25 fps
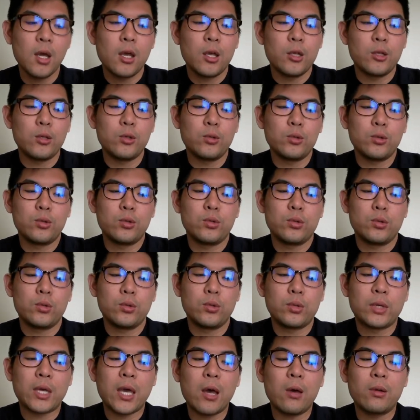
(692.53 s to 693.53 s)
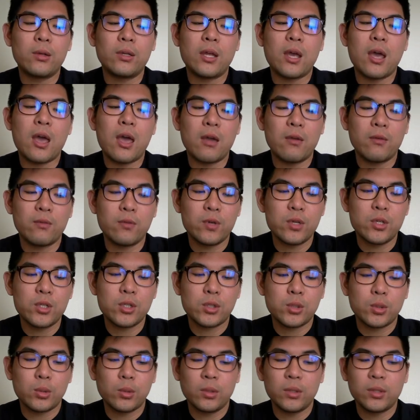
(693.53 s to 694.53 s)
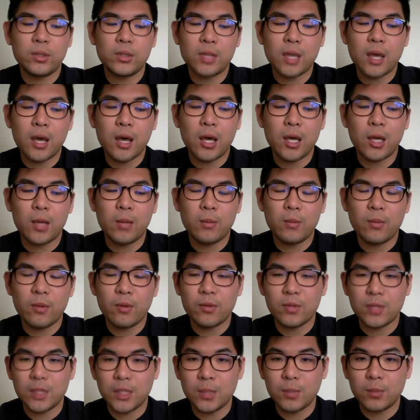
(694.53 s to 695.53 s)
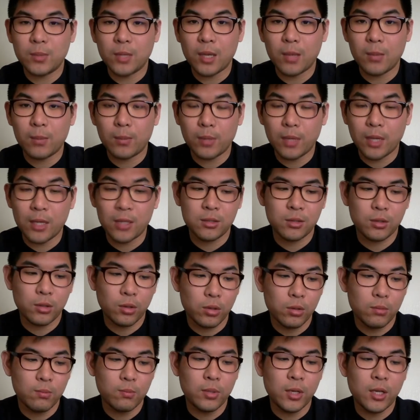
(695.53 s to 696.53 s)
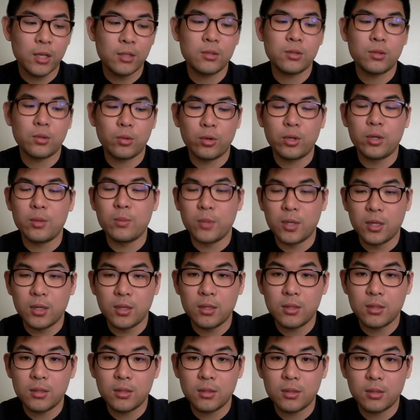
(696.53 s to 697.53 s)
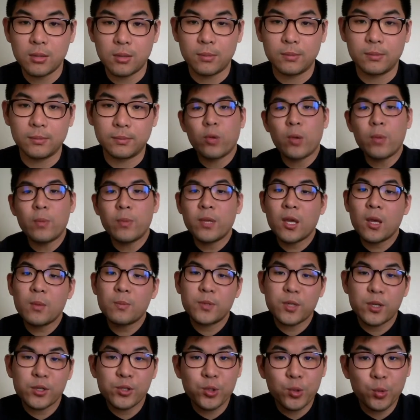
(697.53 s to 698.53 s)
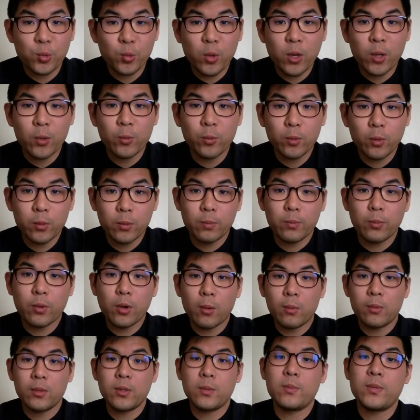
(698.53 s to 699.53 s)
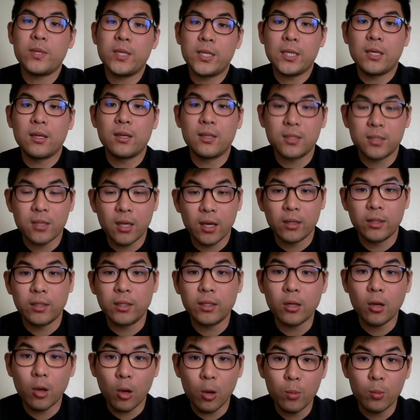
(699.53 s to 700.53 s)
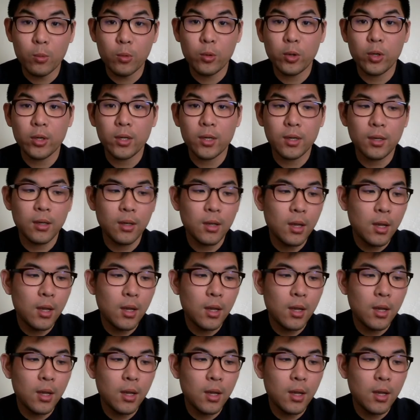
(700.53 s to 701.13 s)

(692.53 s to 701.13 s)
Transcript: you, you count the average total time of sleep time plus, plus 30 minutes. Wrapping up session one would probably be assigning homework.